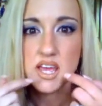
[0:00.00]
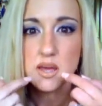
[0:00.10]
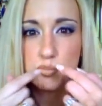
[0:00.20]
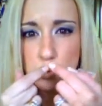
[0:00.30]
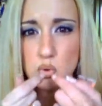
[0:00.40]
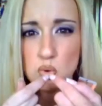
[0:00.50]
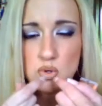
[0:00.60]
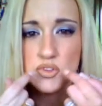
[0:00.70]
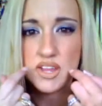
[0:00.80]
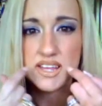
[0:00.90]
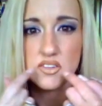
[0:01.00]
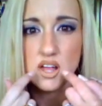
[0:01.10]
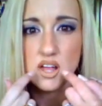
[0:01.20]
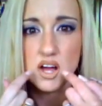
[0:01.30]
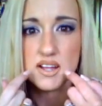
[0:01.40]
It pooled like in
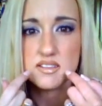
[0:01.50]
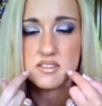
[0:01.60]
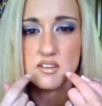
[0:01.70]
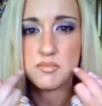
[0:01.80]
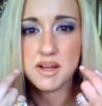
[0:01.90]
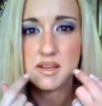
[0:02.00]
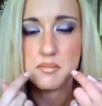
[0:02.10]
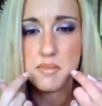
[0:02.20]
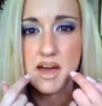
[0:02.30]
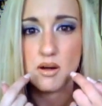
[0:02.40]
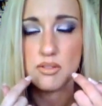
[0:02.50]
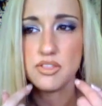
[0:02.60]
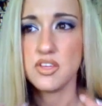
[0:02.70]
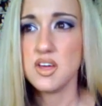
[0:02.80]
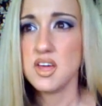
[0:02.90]
the lines of my
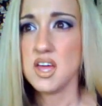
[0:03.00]
mouth.